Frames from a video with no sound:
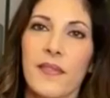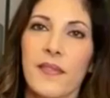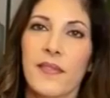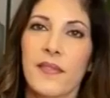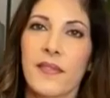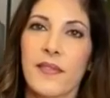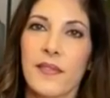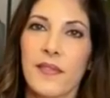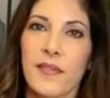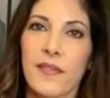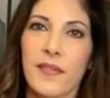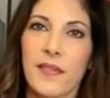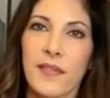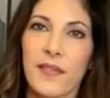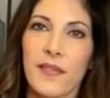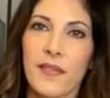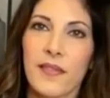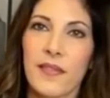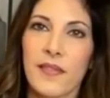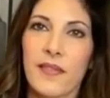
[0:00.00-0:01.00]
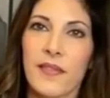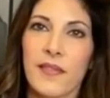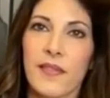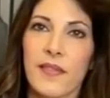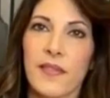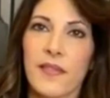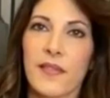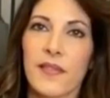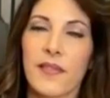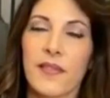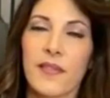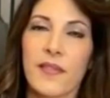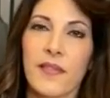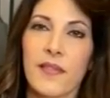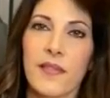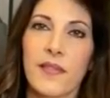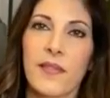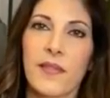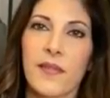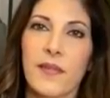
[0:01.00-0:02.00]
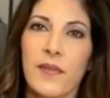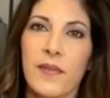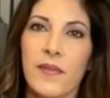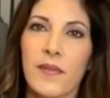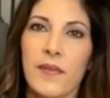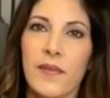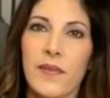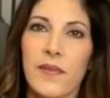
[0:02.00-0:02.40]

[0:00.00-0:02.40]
This person isn't speaking.